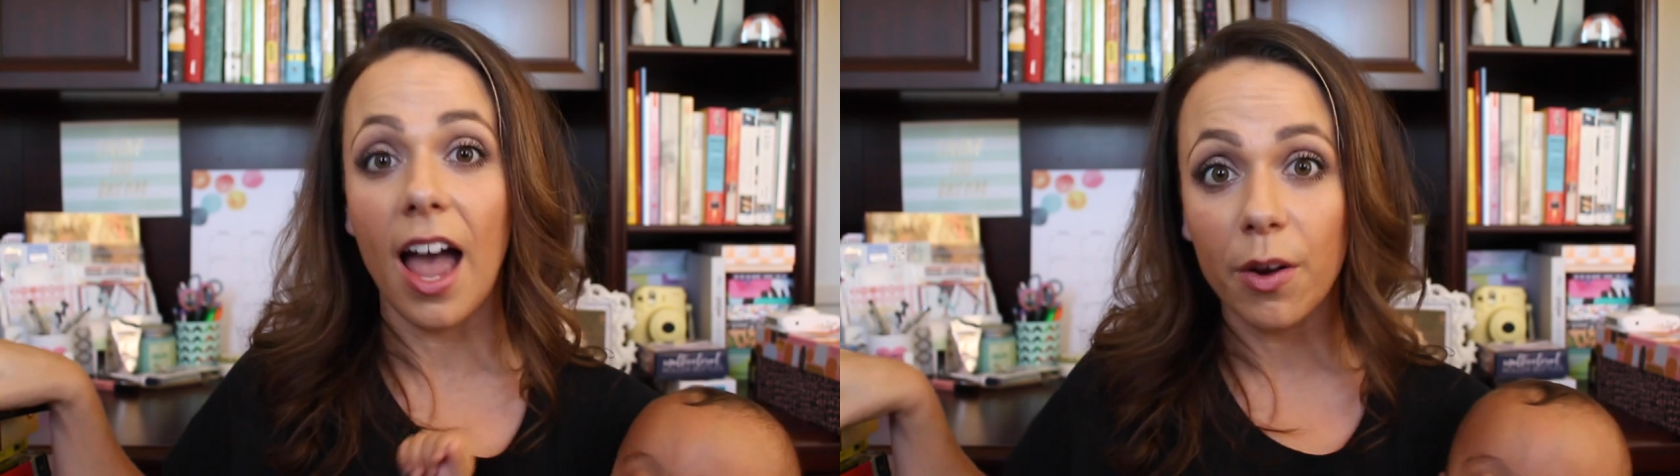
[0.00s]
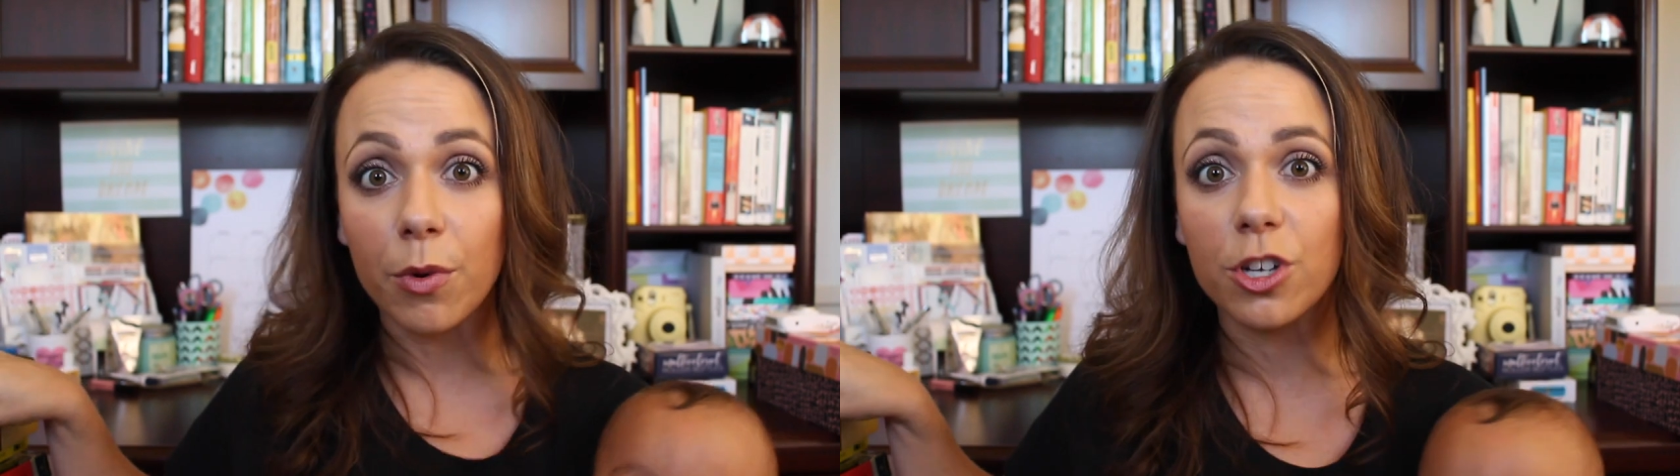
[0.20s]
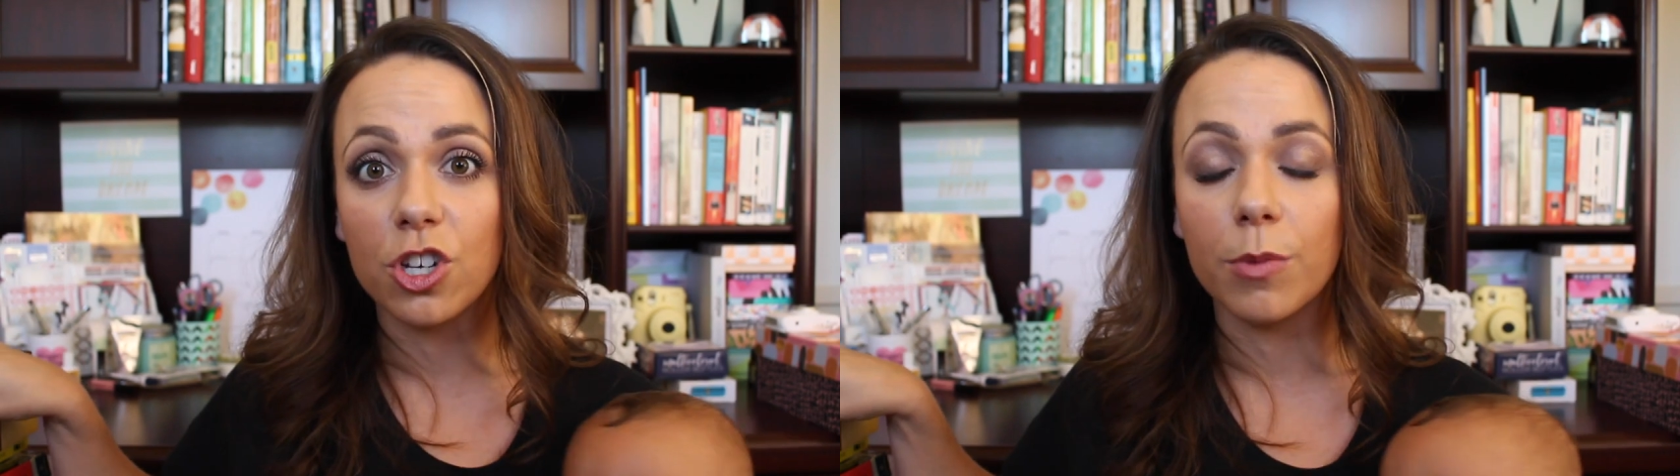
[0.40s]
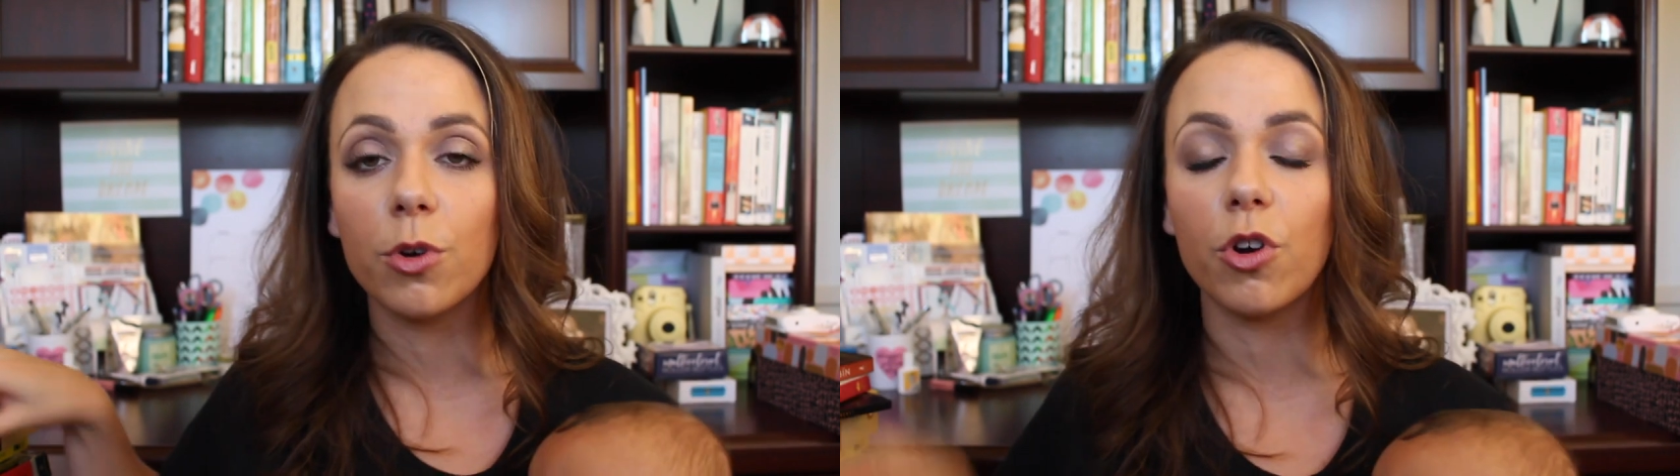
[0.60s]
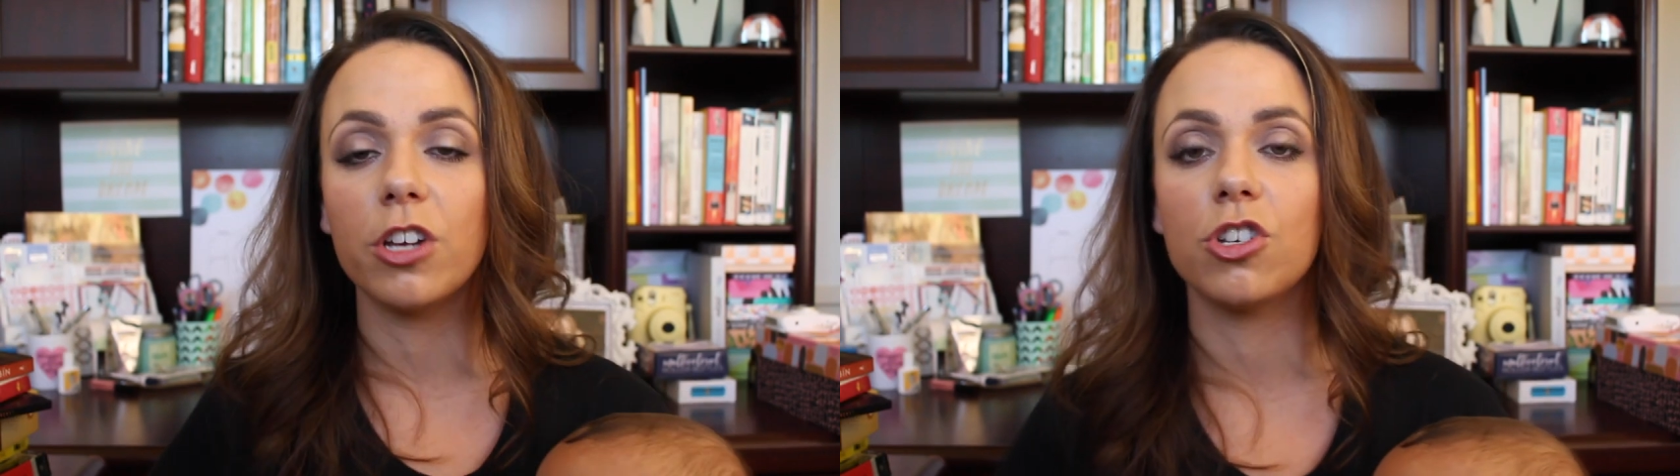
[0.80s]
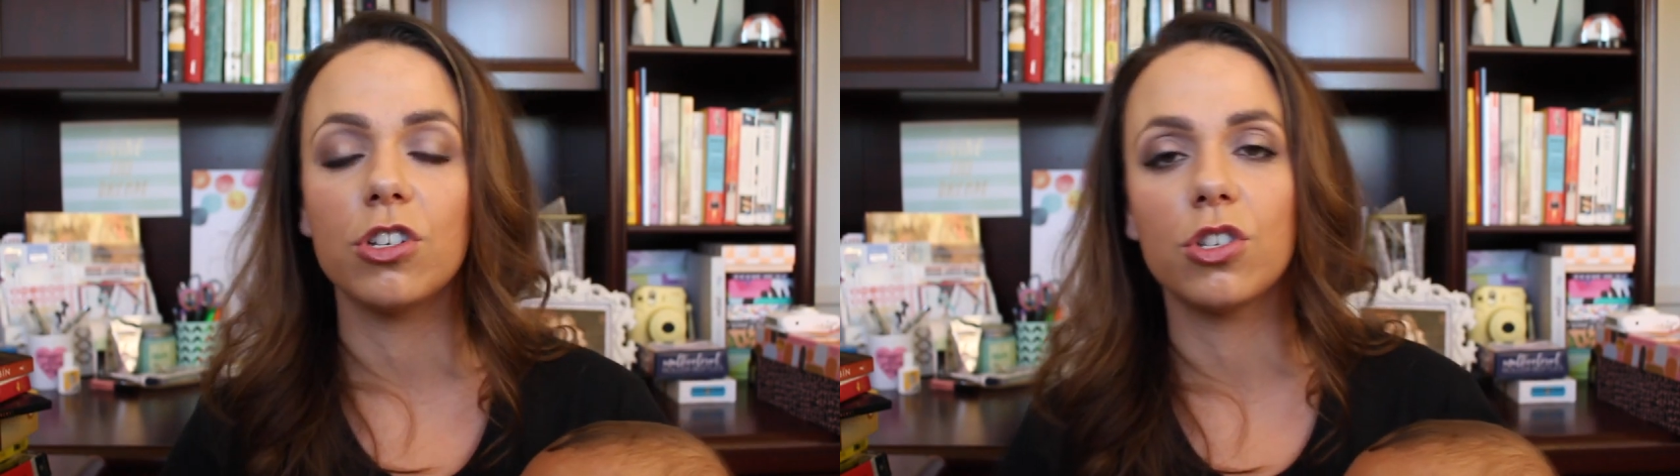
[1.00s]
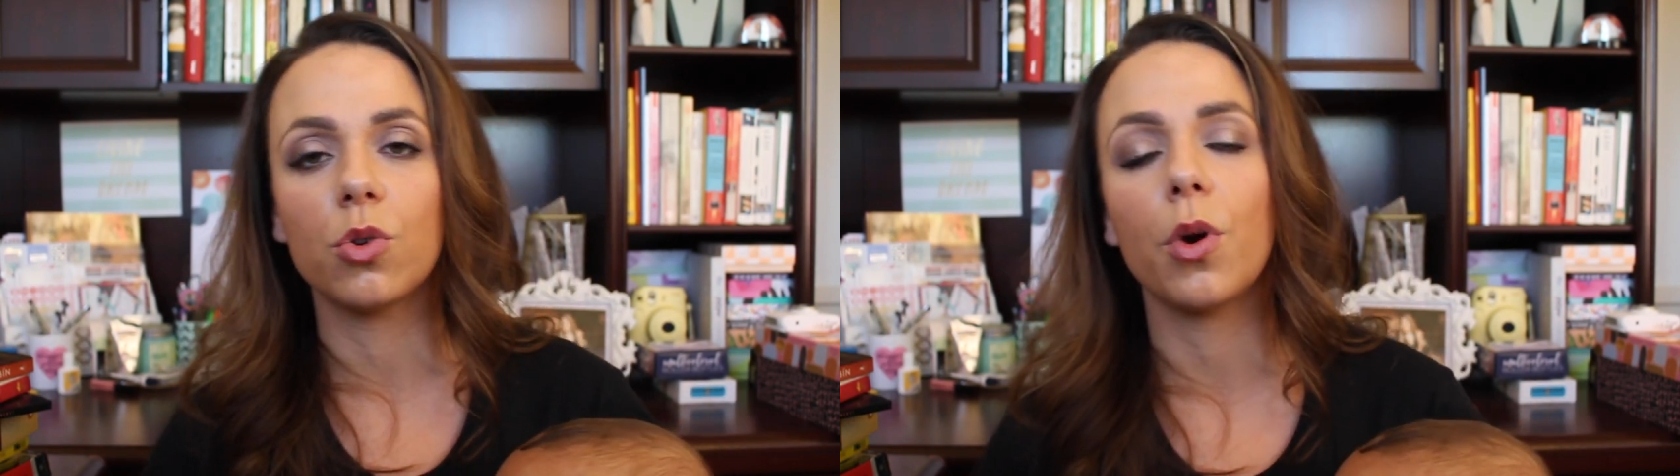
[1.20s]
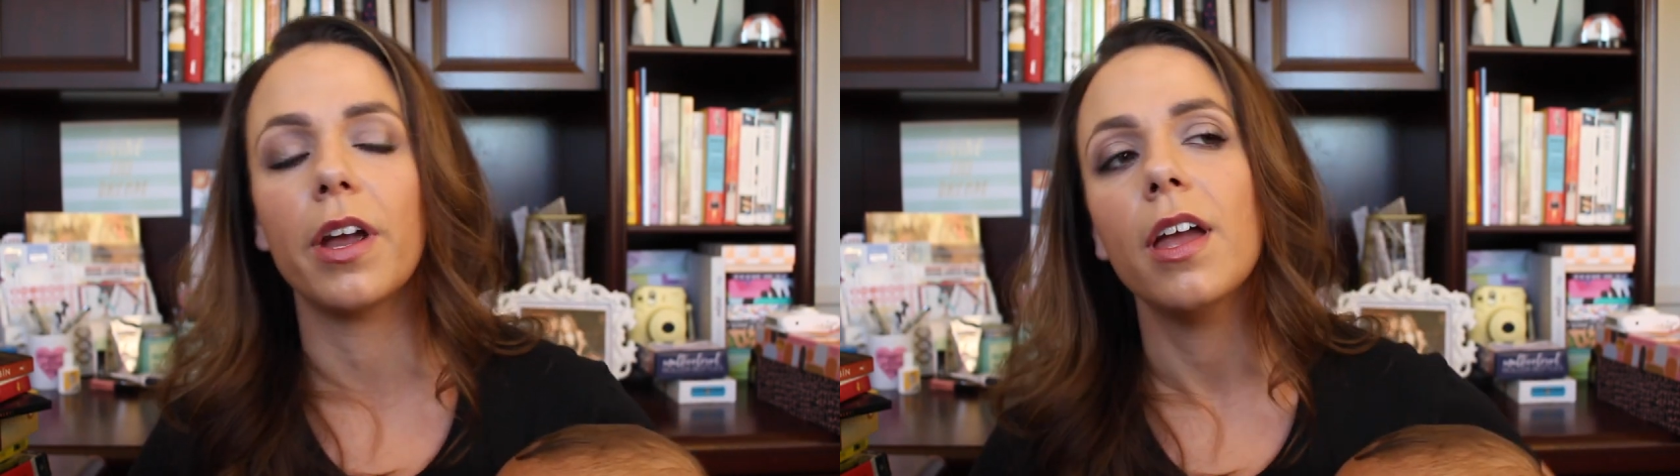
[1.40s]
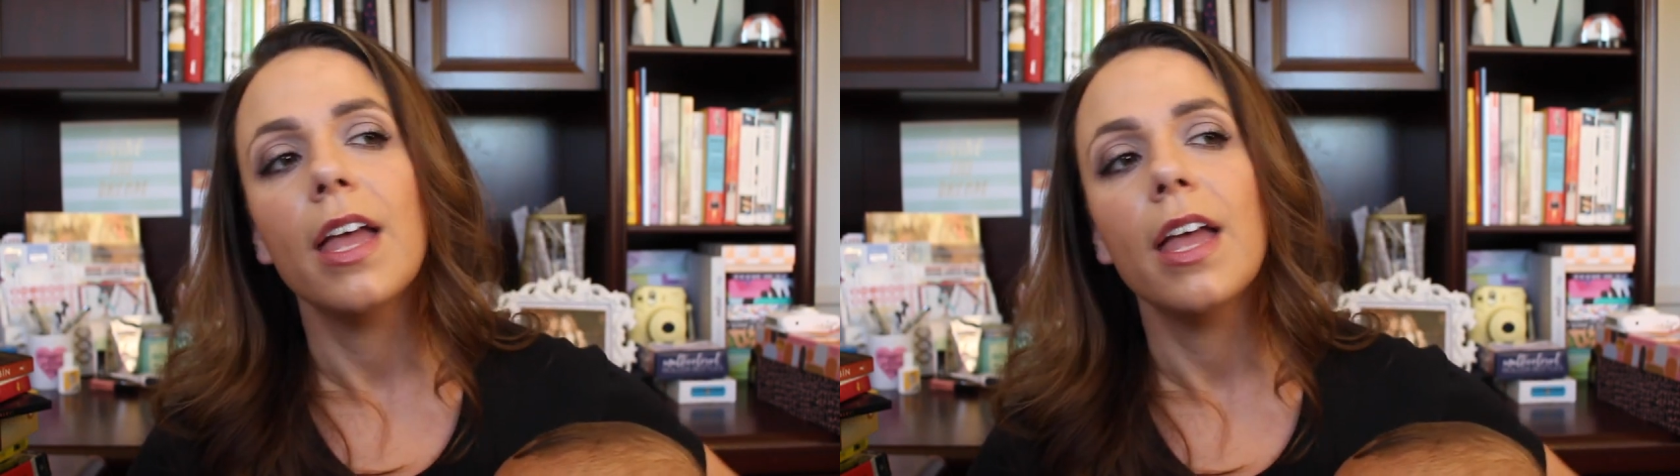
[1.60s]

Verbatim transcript: Irish immigration story.